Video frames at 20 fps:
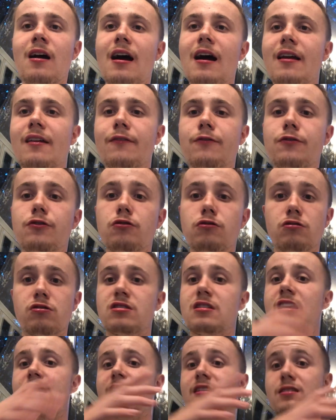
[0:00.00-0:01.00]
And of course,
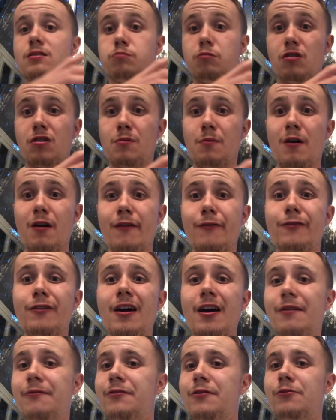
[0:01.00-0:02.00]
that is one of my
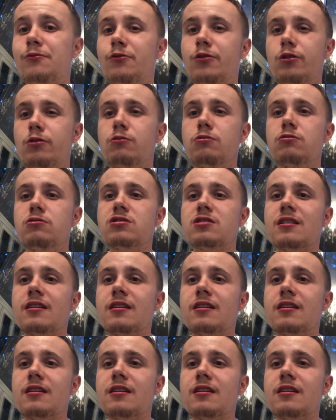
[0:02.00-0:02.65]
favourite routes.